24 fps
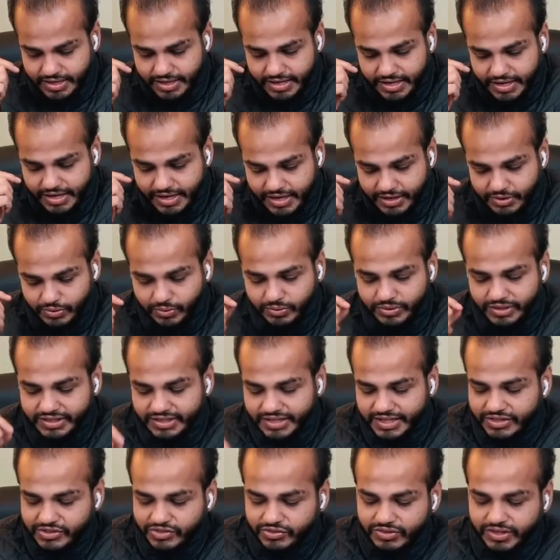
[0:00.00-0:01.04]
And only
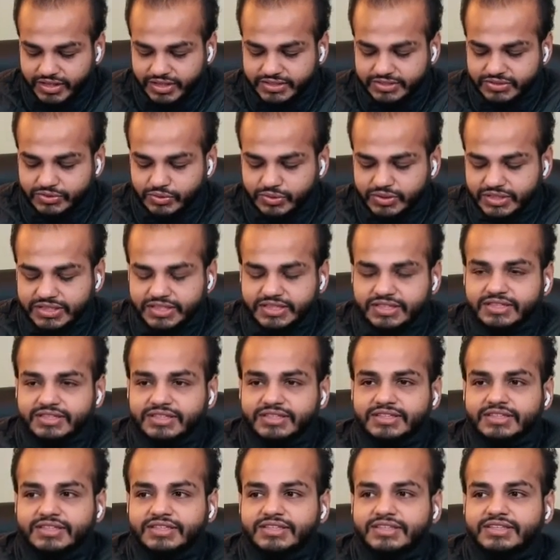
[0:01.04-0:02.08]
that trust, only
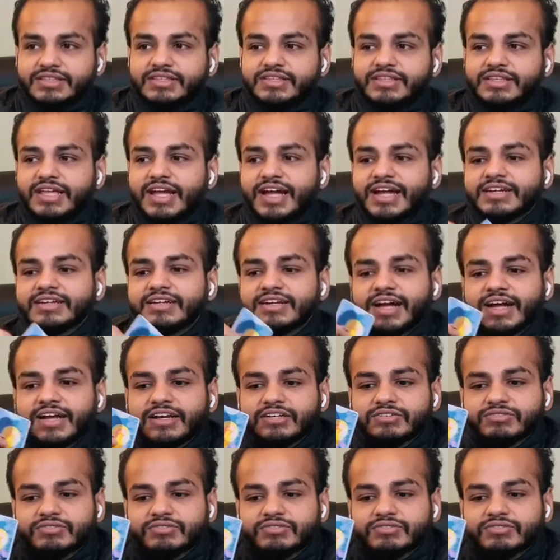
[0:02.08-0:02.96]
that kind of